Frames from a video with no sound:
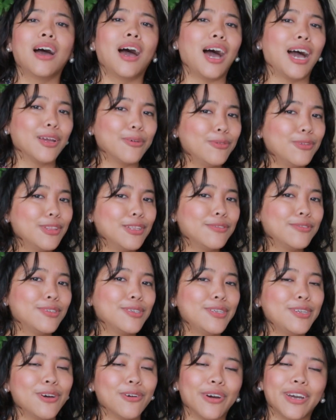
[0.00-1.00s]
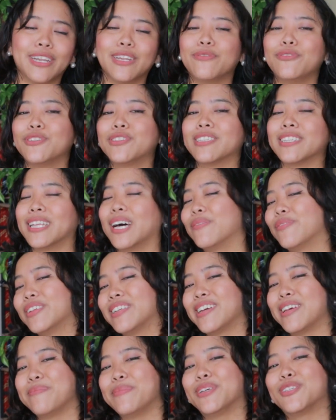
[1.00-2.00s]
I would love to know. And if you still
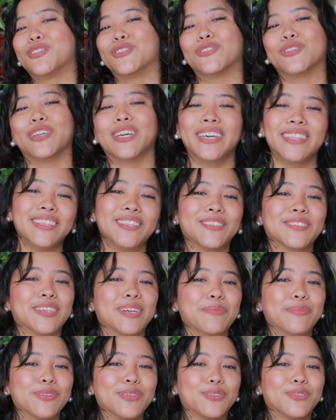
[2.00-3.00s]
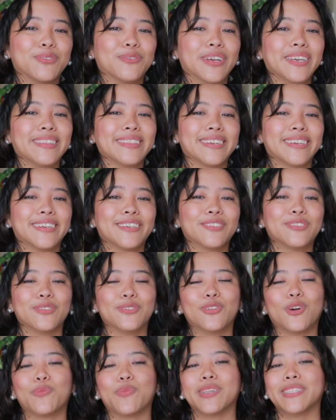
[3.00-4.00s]
haven't yet, make sure to hit the subscribe button right there so
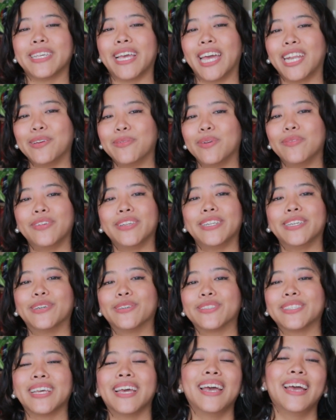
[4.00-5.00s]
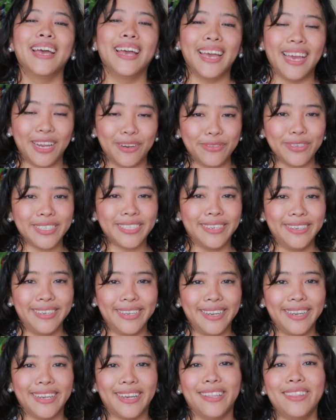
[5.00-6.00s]
don't miss any of my videos every
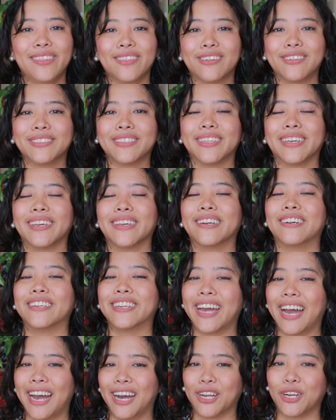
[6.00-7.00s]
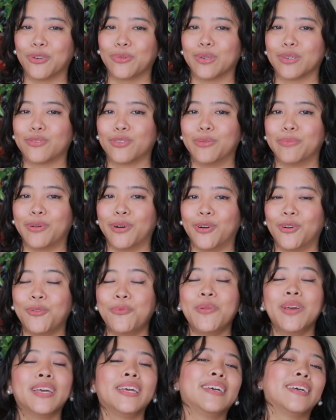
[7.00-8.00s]
Sunday and Thursday on how to work from
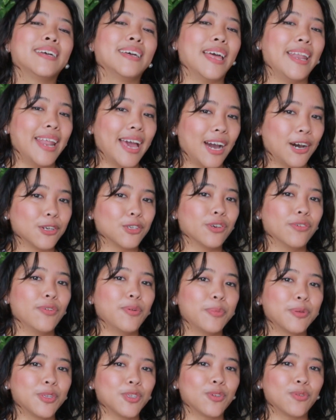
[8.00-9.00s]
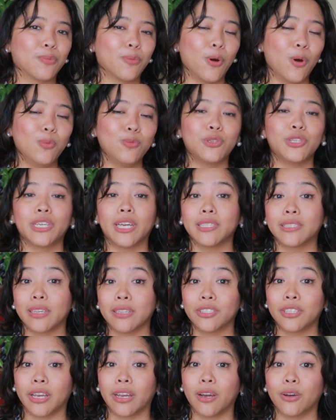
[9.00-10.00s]
home and how to have a business from home, which you guys
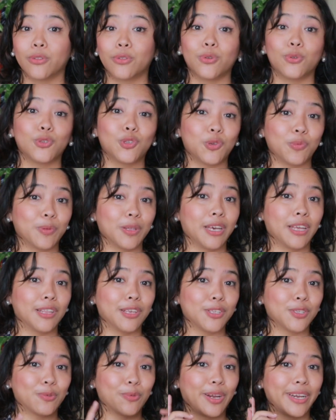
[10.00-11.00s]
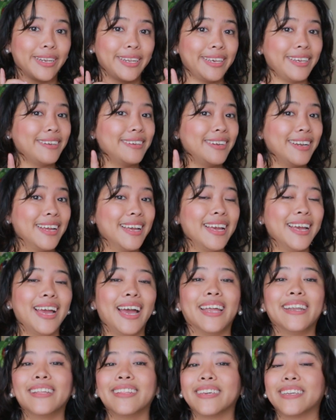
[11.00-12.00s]
can check out the playlist right here
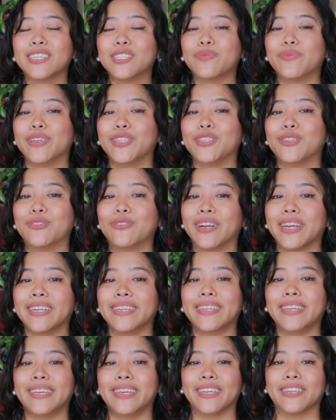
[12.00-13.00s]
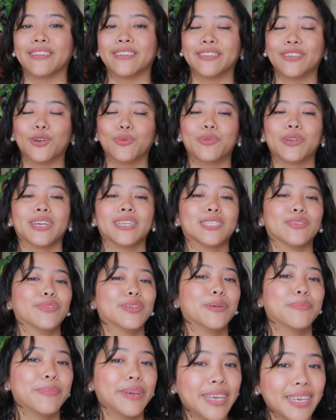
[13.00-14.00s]
and the latest video right here. I hope you guys have
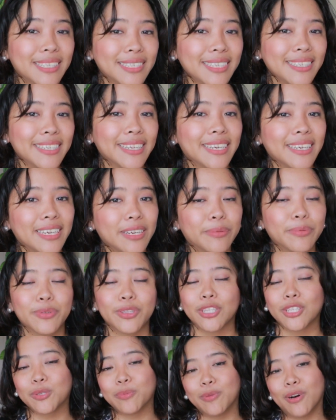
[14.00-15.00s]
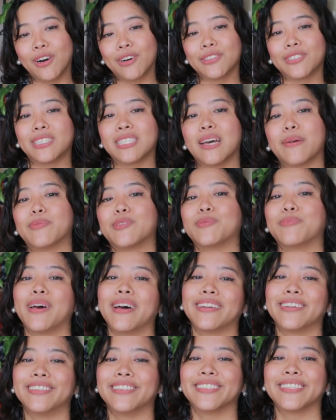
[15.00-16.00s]
an amazing day, and for the small steps
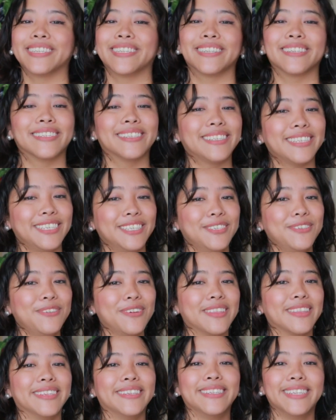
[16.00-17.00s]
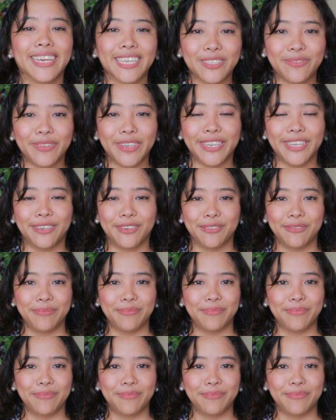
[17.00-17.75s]
matters, and I'll see you in the next video.